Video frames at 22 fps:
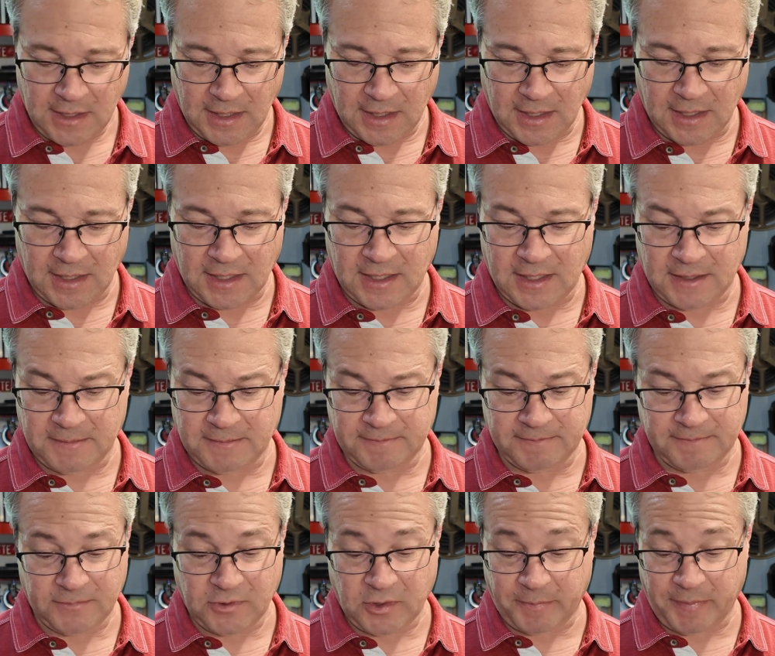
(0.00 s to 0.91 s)

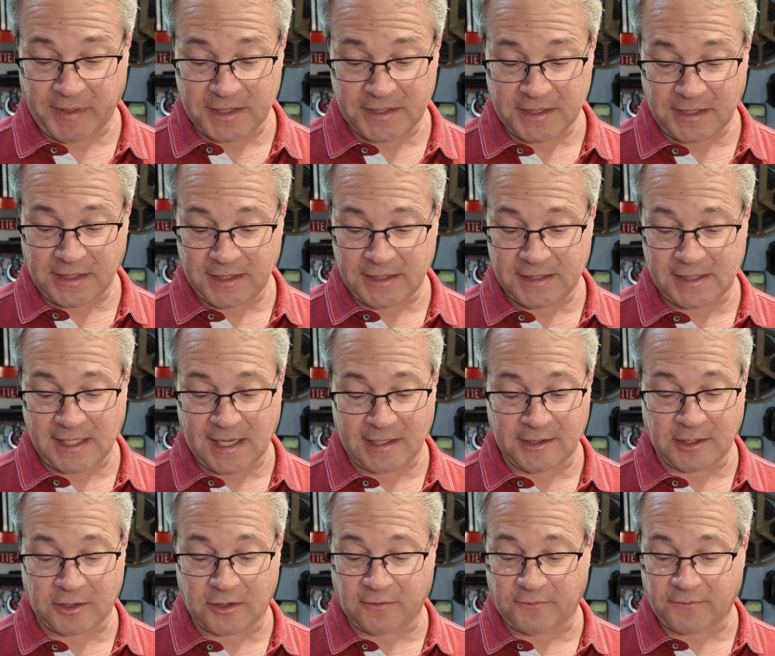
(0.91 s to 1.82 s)
They're basically
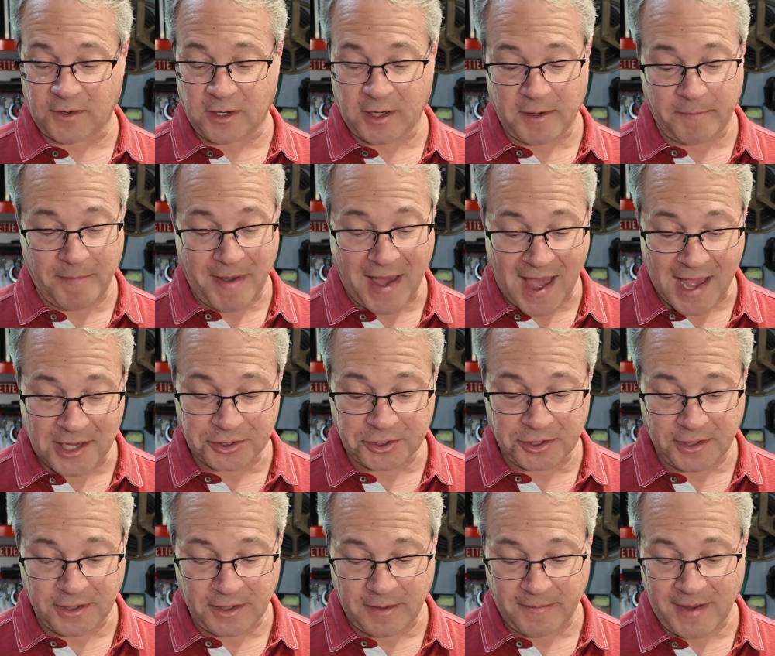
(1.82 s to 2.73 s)
saying that they're very
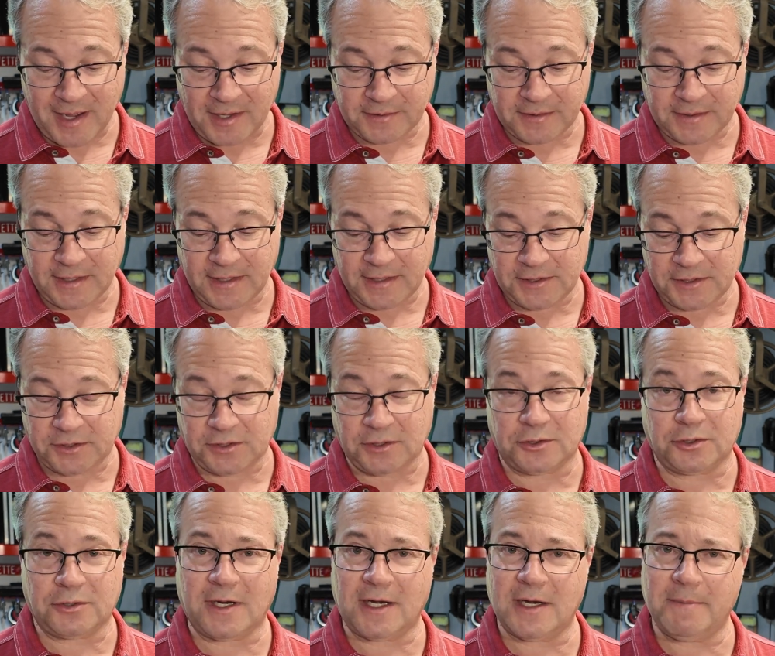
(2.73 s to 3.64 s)
passionate about this.
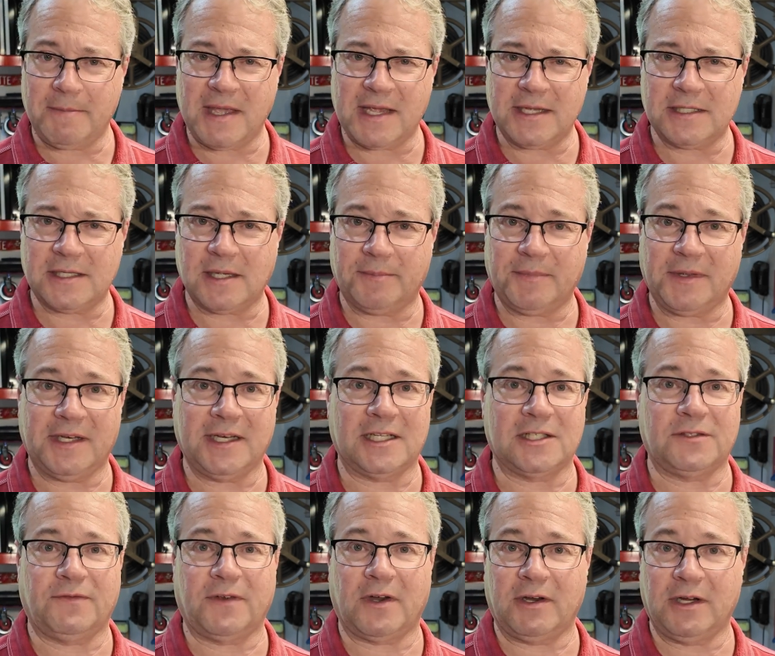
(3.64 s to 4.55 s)
They're trying to make something
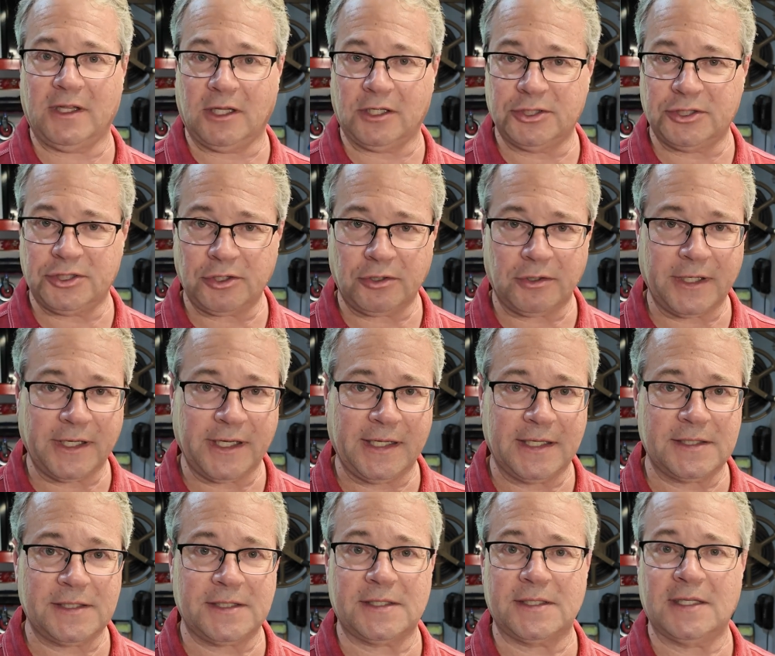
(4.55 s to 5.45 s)
that's very
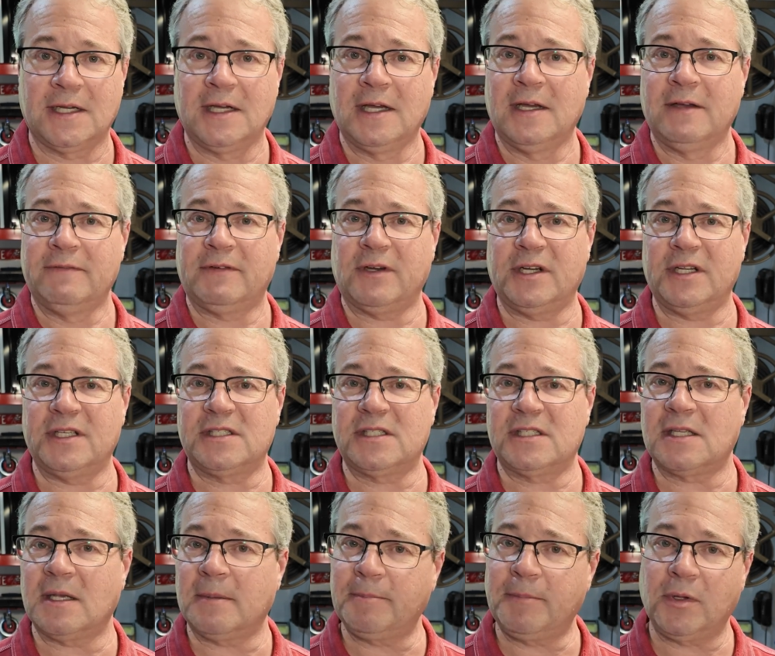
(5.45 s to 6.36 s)
luxurious, very
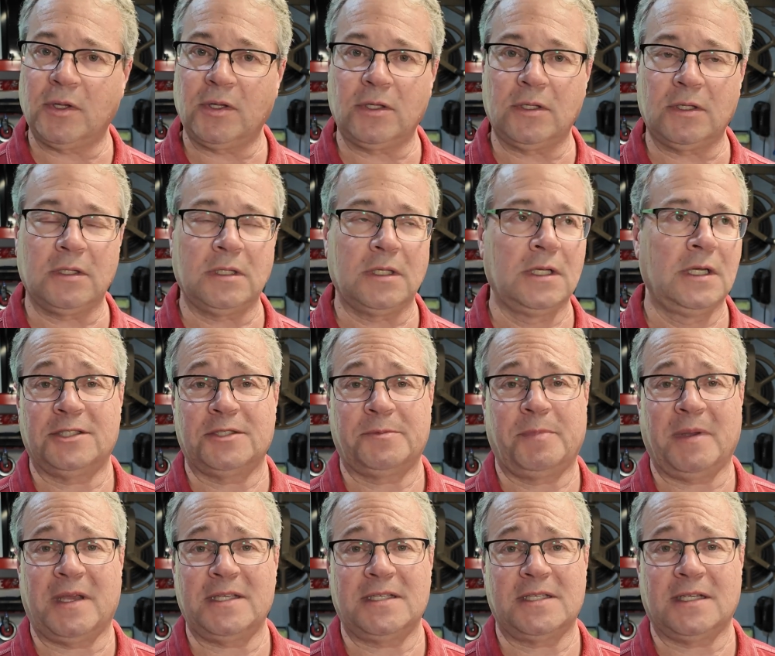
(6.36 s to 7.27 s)
simple, and
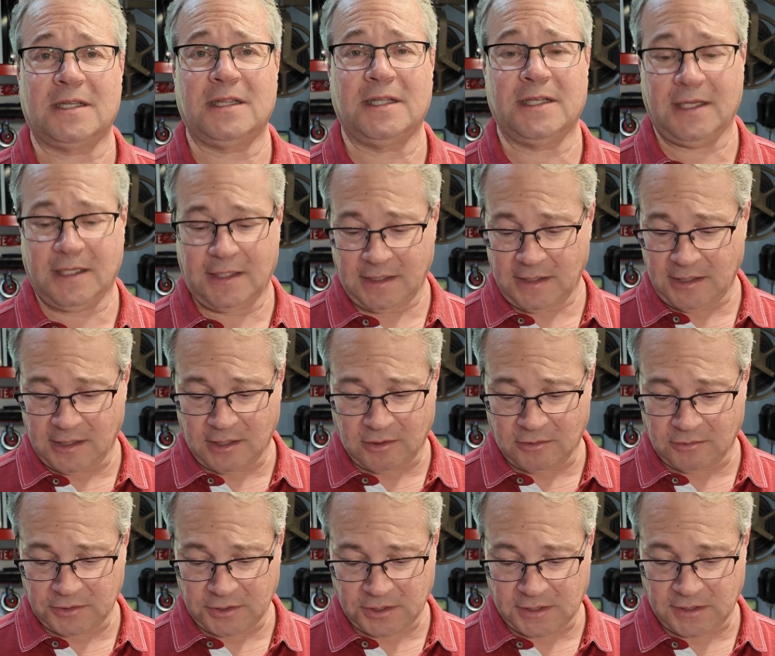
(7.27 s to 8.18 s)
just basically, you
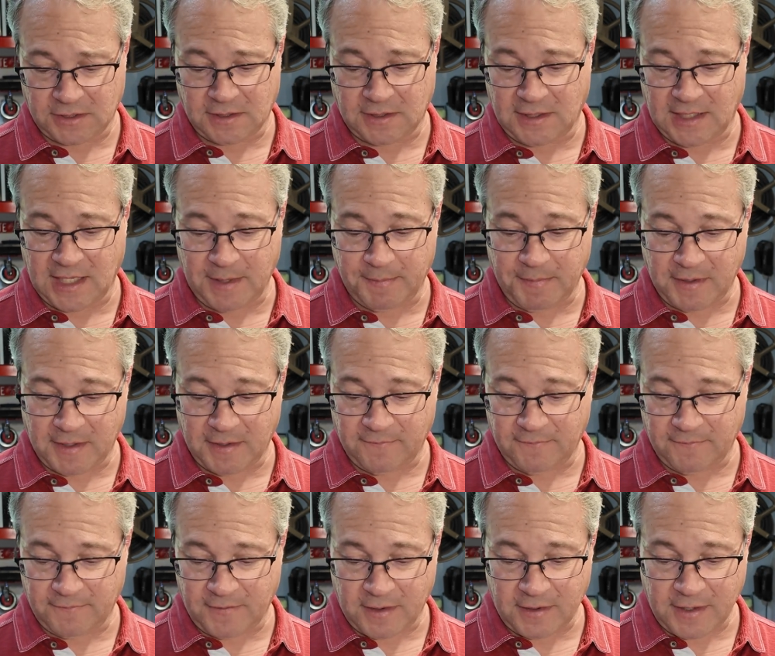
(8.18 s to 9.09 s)
know, just keep
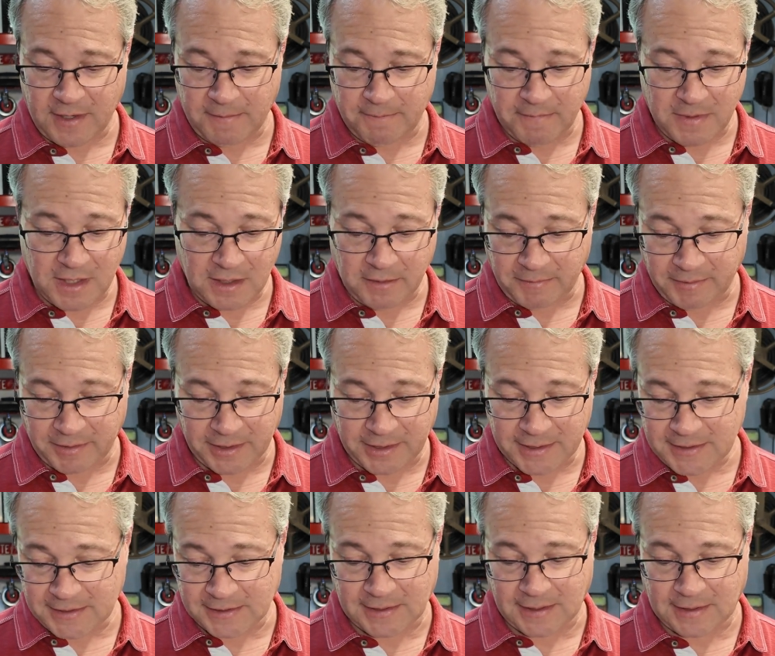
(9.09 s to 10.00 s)
it very
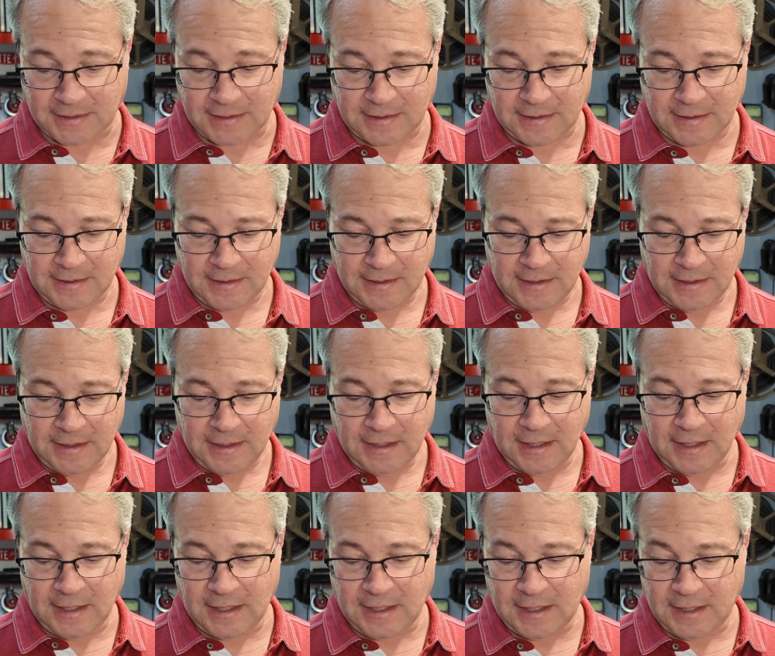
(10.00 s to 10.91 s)
minimalistic.
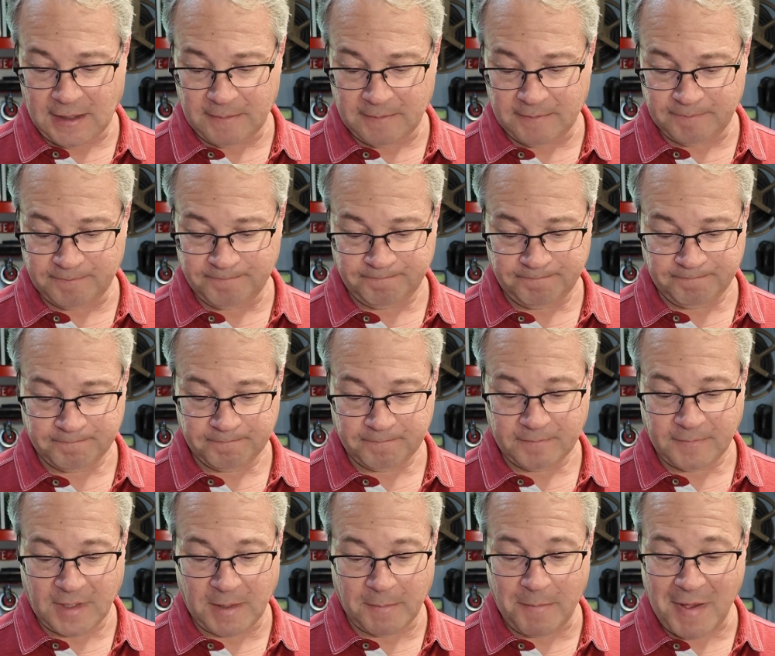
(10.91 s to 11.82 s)

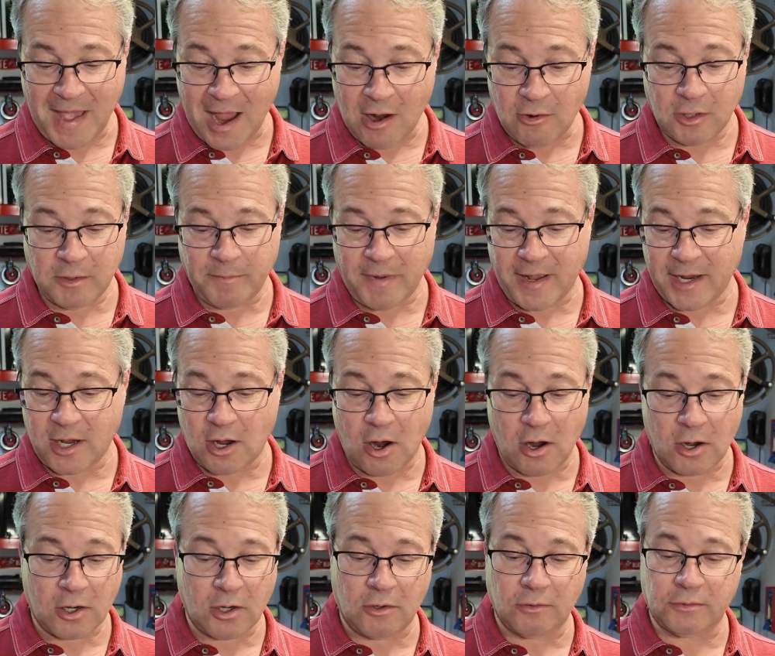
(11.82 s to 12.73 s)
Empowered by
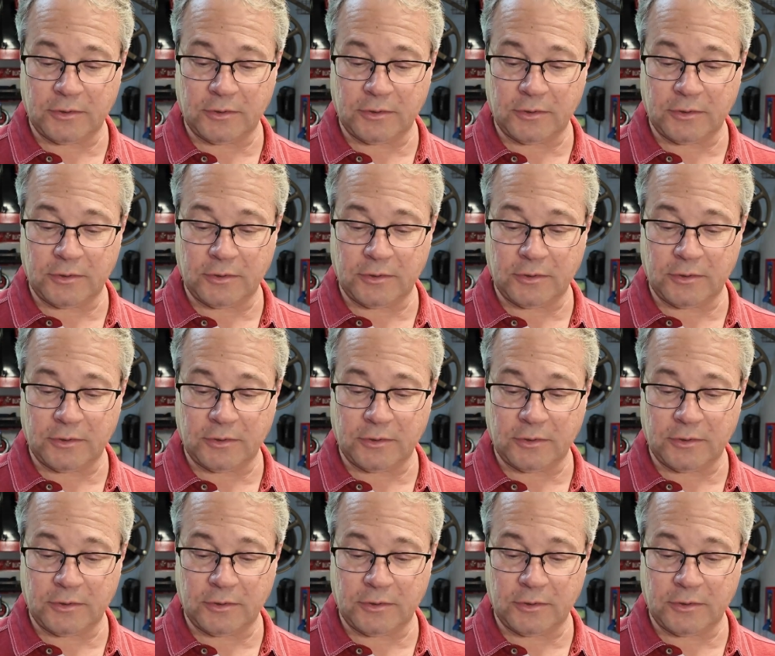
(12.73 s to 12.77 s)
car